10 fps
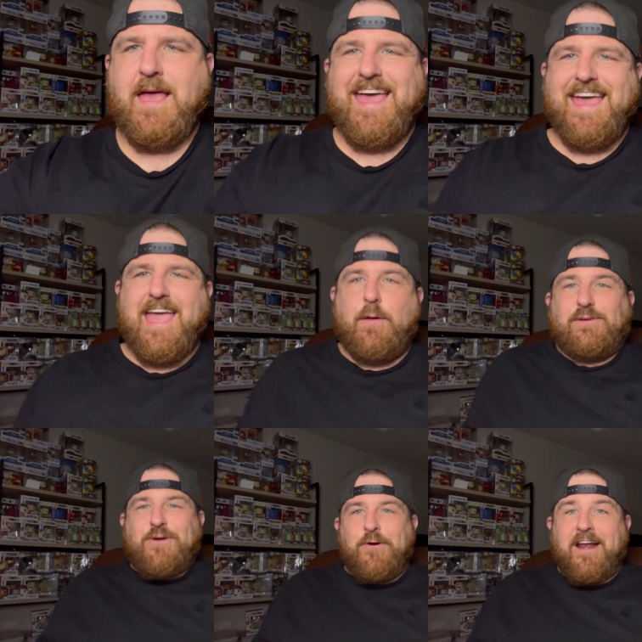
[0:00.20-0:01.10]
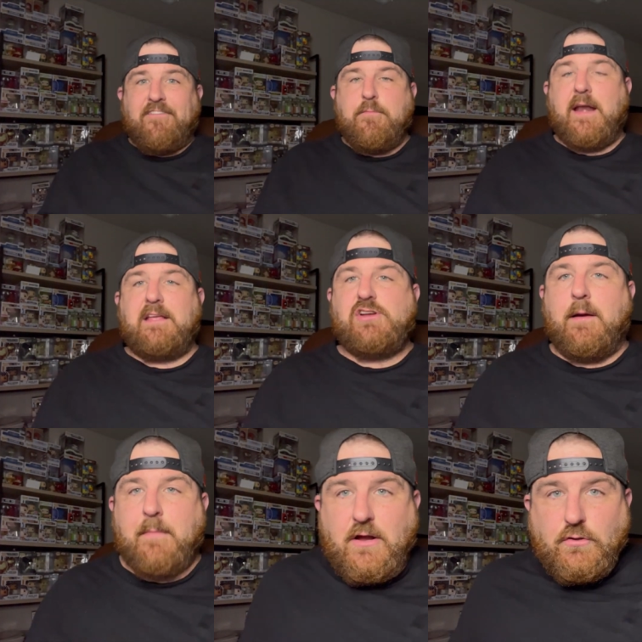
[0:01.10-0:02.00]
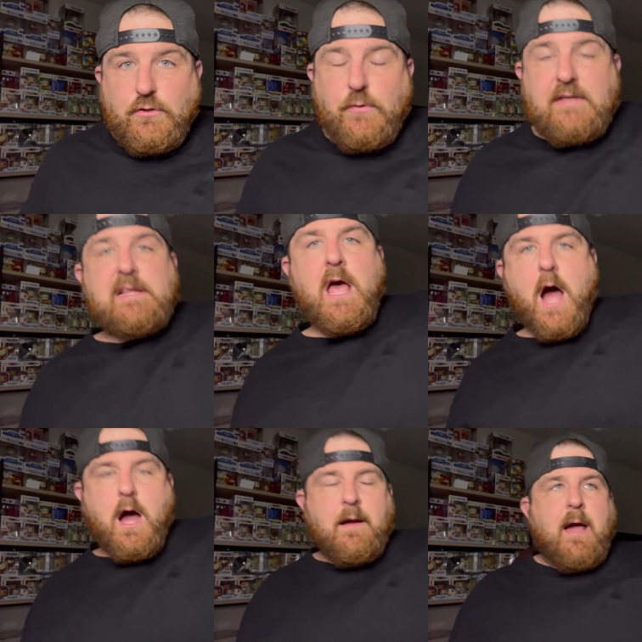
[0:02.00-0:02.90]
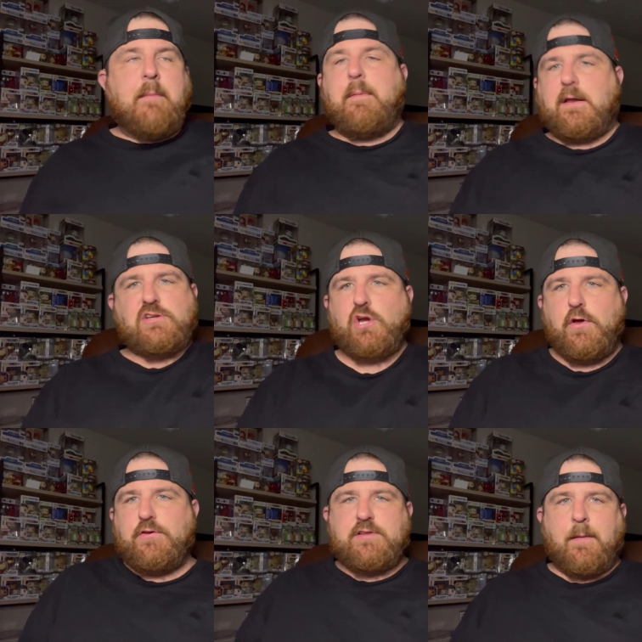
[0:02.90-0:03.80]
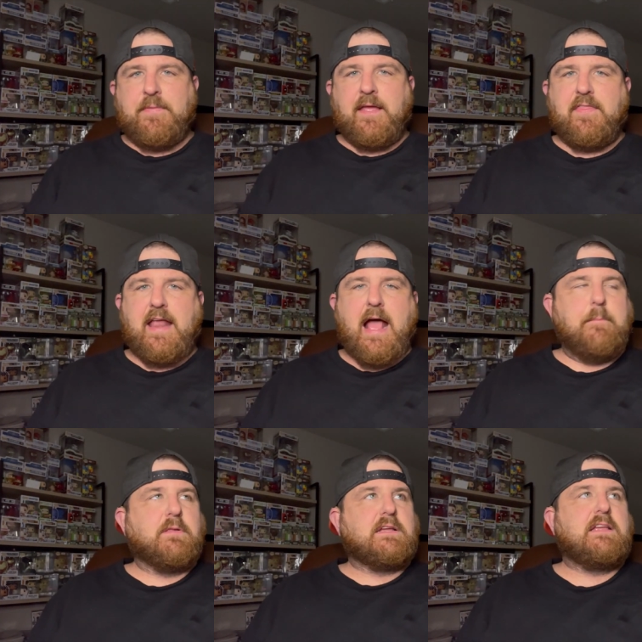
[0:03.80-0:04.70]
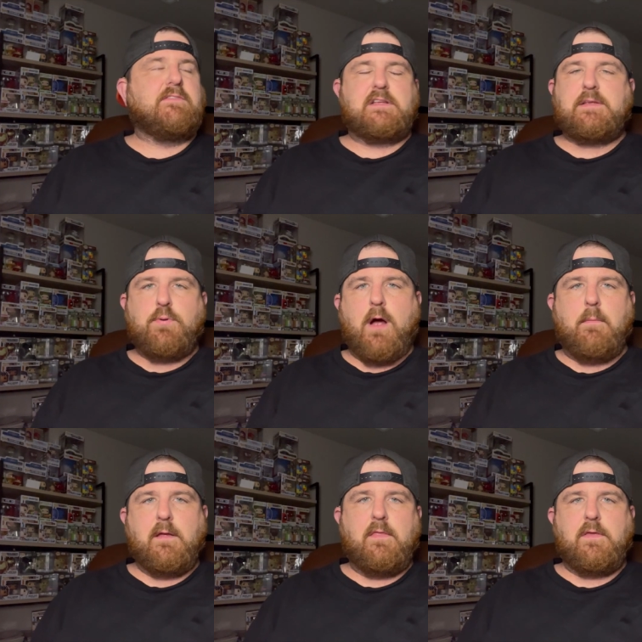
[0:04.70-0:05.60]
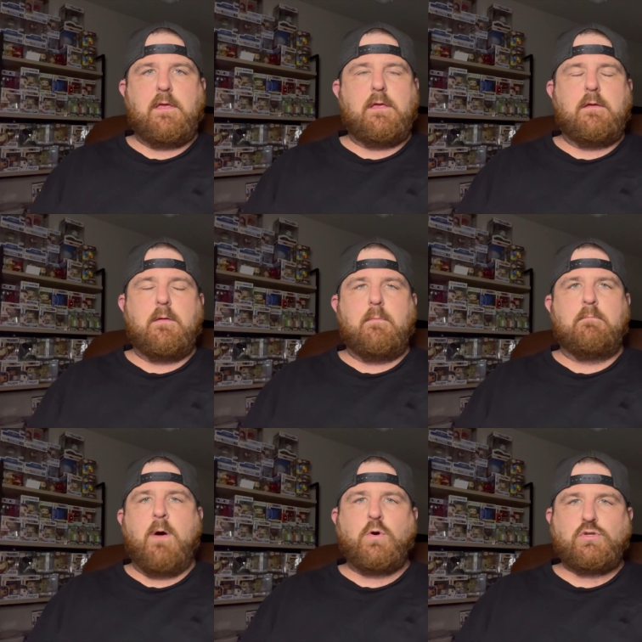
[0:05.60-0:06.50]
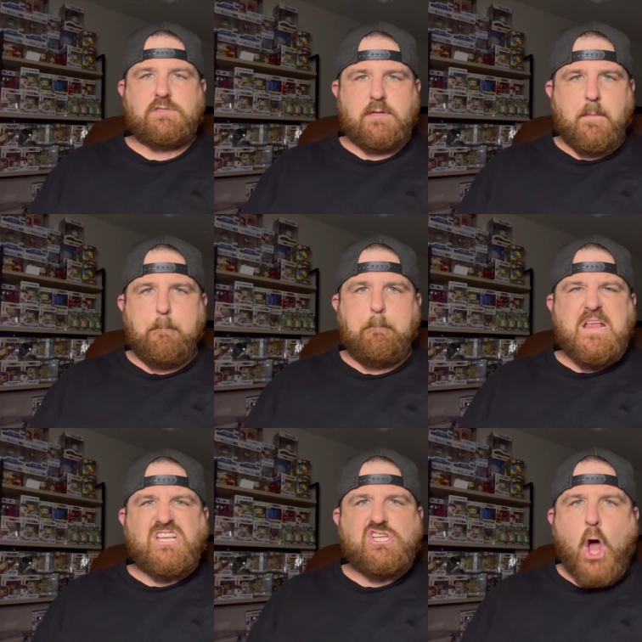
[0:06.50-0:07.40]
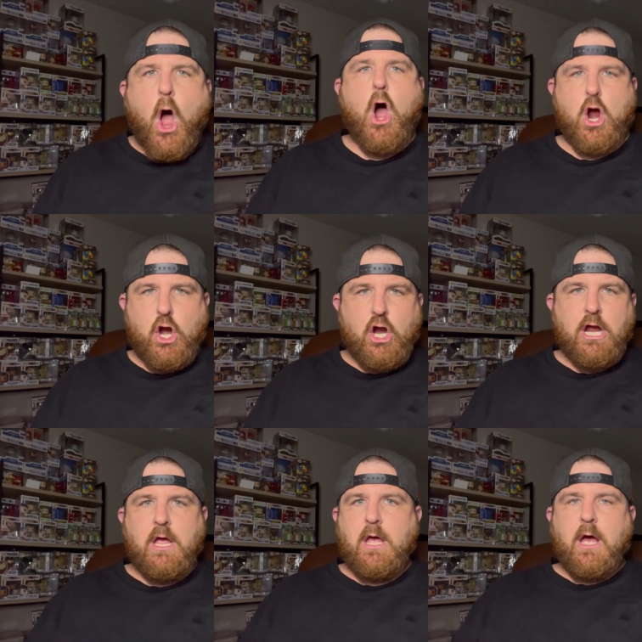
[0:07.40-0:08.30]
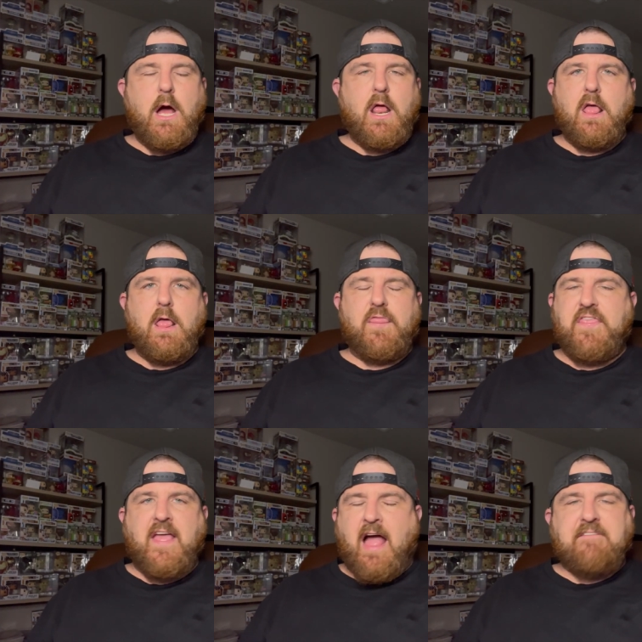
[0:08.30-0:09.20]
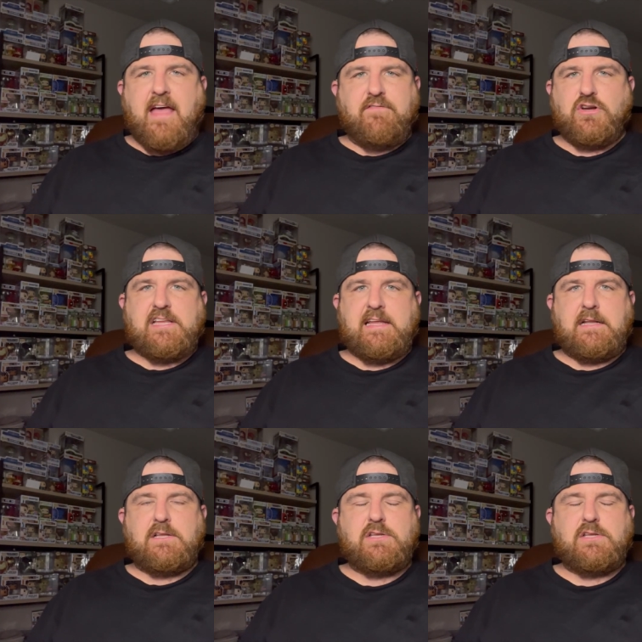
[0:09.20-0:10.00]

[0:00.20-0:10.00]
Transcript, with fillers: Hey, what's going on, everybody? Sean Michael Lewis. I'm about to show you something that I believe is probably the most bizarre thing I've ever seen.